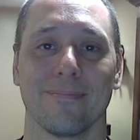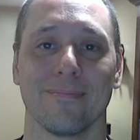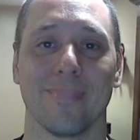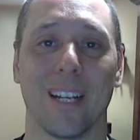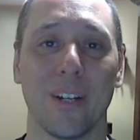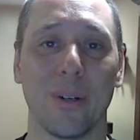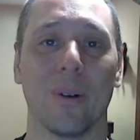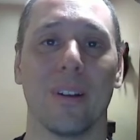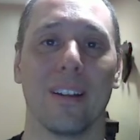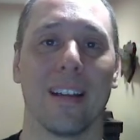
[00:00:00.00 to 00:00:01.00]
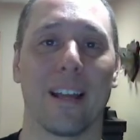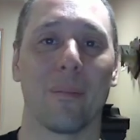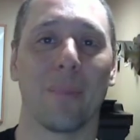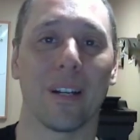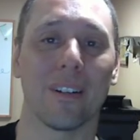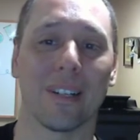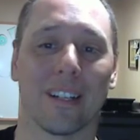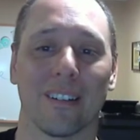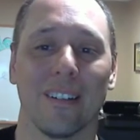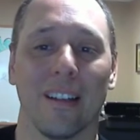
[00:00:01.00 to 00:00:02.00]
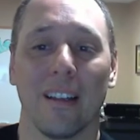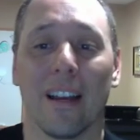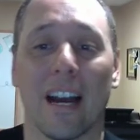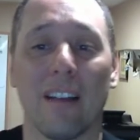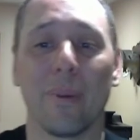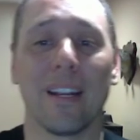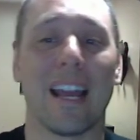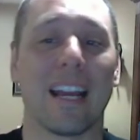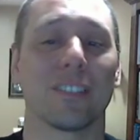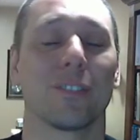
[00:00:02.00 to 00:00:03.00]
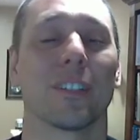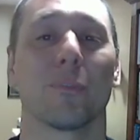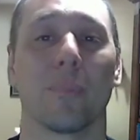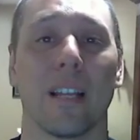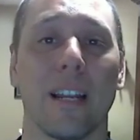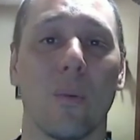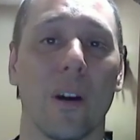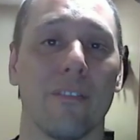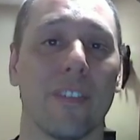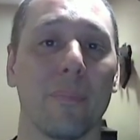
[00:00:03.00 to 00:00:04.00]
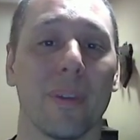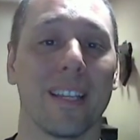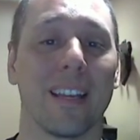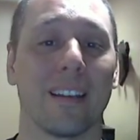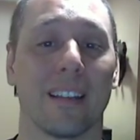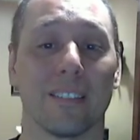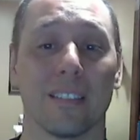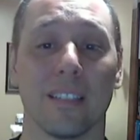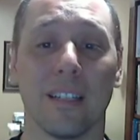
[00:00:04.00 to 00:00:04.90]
Hello, Adam Bell here. I've been asked to explain what VPN is.